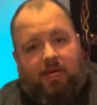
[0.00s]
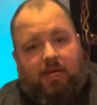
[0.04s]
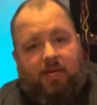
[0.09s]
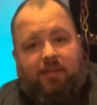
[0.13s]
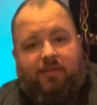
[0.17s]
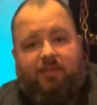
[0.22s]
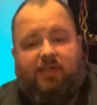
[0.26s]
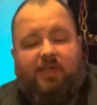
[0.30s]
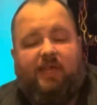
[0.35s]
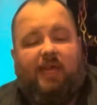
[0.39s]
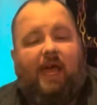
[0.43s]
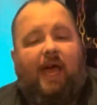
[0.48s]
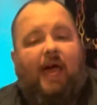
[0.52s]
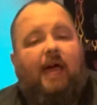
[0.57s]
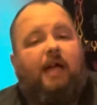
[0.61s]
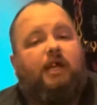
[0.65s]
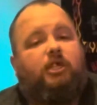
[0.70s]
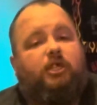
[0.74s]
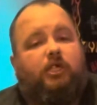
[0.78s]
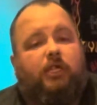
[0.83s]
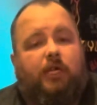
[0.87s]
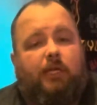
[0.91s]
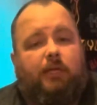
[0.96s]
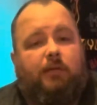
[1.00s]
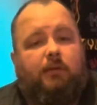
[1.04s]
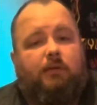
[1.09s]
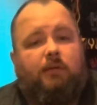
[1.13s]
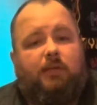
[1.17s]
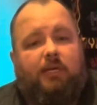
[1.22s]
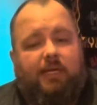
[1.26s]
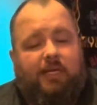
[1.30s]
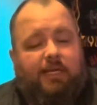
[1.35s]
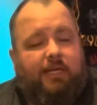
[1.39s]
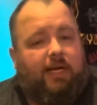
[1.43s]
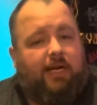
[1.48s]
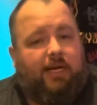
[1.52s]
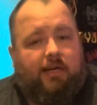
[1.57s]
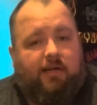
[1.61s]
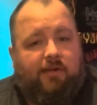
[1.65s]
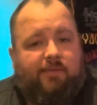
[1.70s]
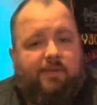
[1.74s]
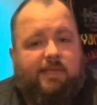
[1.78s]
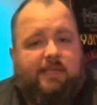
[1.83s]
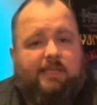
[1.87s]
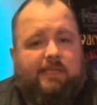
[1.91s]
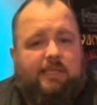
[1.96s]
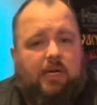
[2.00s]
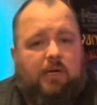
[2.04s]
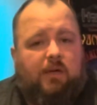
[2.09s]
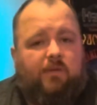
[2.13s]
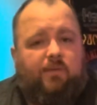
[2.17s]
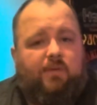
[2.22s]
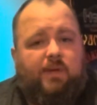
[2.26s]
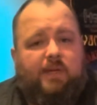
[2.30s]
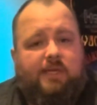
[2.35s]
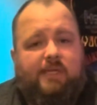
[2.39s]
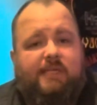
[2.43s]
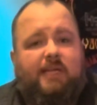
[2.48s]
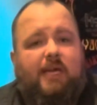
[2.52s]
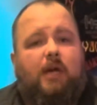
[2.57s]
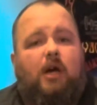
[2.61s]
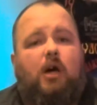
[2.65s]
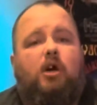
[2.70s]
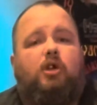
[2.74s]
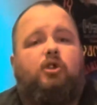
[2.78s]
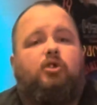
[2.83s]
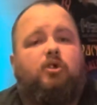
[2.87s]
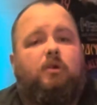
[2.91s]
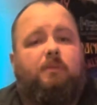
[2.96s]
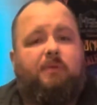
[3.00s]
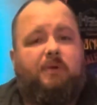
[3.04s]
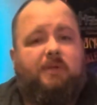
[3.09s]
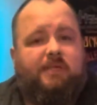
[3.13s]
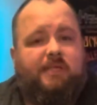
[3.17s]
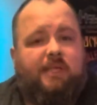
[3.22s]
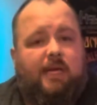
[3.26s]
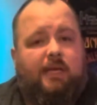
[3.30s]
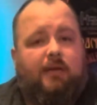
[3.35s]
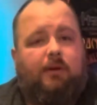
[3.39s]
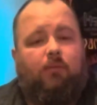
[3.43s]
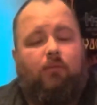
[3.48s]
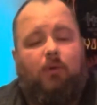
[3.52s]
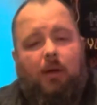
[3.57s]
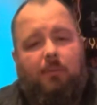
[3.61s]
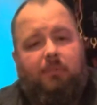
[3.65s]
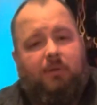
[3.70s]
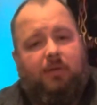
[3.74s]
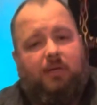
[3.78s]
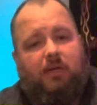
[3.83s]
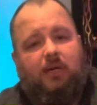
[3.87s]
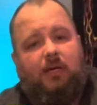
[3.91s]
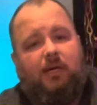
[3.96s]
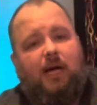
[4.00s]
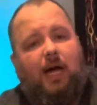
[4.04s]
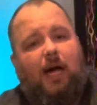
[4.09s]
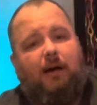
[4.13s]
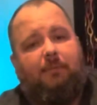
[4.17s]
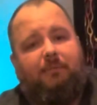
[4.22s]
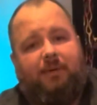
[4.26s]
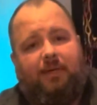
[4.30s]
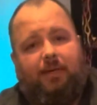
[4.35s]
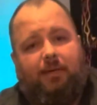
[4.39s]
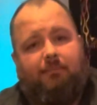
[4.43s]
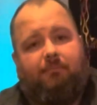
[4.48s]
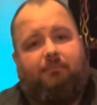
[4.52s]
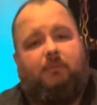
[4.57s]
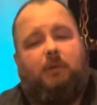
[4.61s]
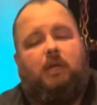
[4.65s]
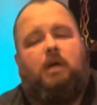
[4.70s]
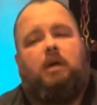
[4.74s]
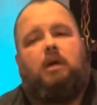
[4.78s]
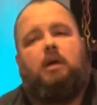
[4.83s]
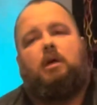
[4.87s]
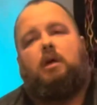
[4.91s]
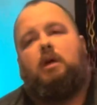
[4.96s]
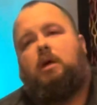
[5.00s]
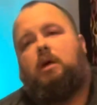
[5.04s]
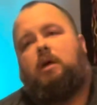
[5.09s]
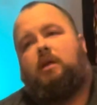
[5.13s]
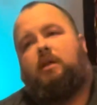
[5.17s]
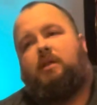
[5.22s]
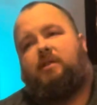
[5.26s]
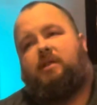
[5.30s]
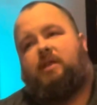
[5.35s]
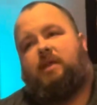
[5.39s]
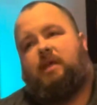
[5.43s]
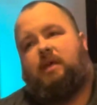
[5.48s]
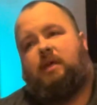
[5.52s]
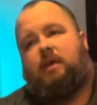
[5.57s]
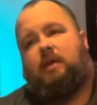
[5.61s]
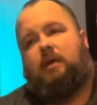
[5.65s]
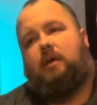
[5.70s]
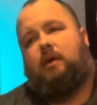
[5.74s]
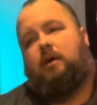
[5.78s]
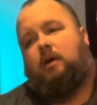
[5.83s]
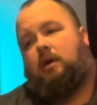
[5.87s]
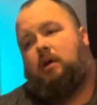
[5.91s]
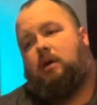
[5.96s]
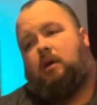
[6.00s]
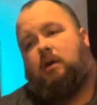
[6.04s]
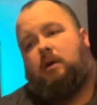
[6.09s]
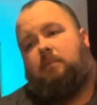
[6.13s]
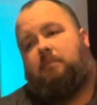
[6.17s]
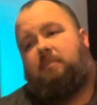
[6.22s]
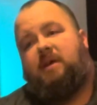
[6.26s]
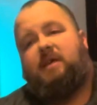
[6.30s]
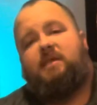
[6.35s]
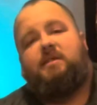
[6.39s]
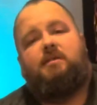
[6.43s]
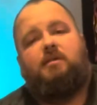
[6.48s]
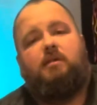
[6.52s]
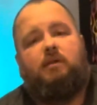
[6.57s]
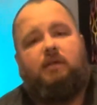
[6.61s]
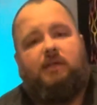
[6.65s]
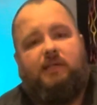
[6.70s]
the action in and of itself is a 100% replica copy. The pistol